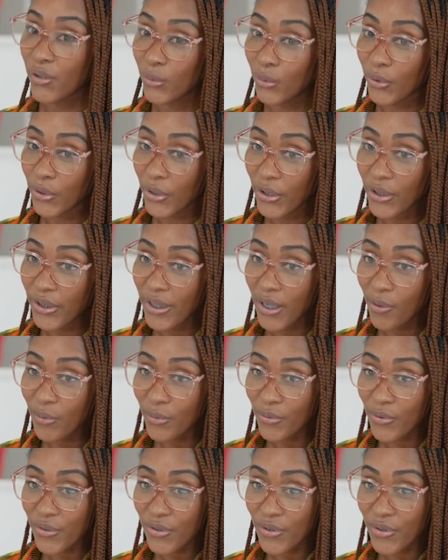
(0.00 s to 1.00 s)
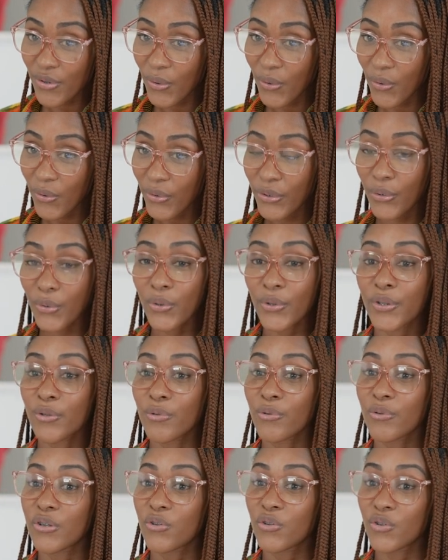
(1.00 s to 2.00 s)
you learn how to sew, you're gonna
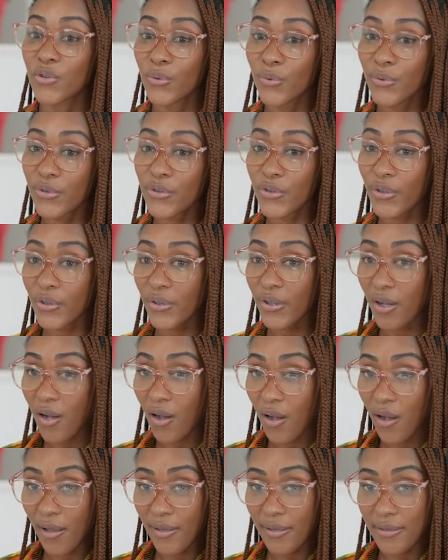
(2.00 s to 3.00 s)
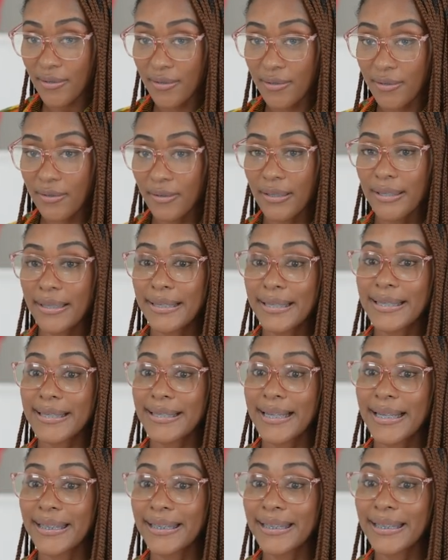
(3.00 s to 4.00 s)
reduce your costs
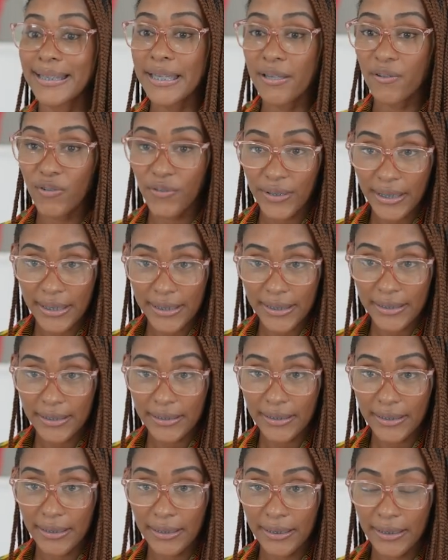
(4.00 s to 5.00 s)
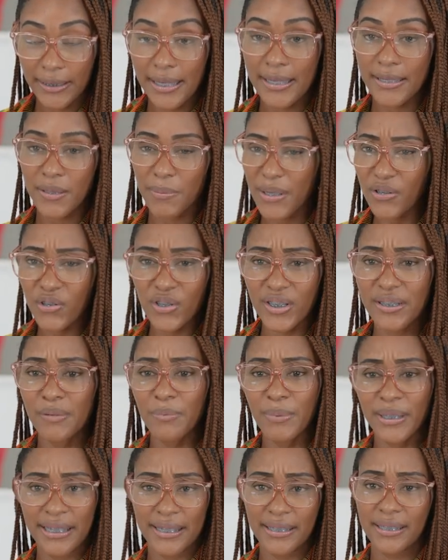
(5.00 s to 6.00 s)
significantly, especially in the
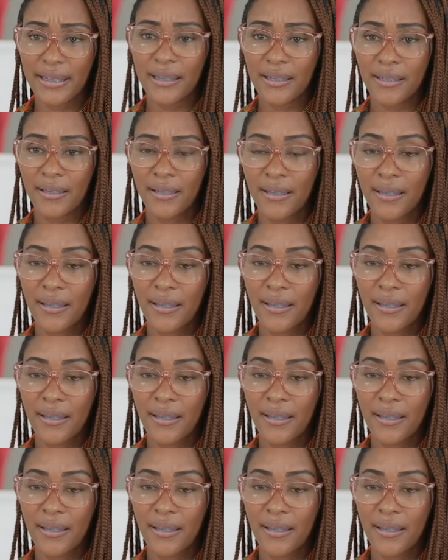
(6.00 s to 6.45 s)
beginning.